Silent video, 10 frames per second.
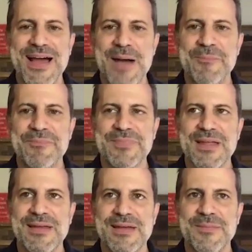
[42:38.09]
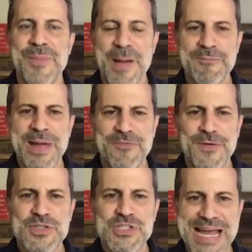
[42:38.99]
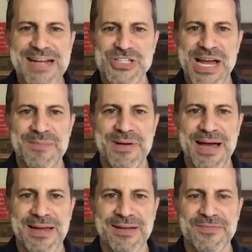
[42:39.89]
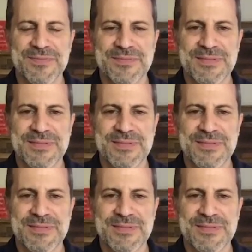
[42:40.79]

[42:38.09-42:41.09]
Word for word: Um, my my first tech job out of